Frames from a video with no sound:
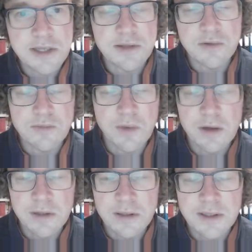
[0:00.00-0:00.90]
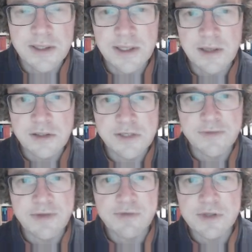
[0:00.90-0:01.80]
to model lots of
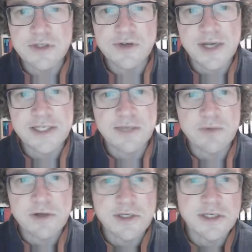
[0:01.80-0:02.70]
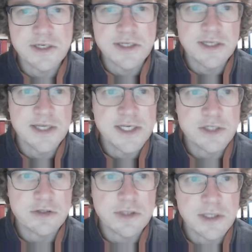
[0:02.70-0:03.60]
different stochastic processes in
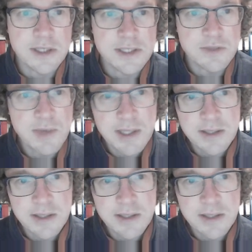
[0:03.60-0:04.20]
nature as well.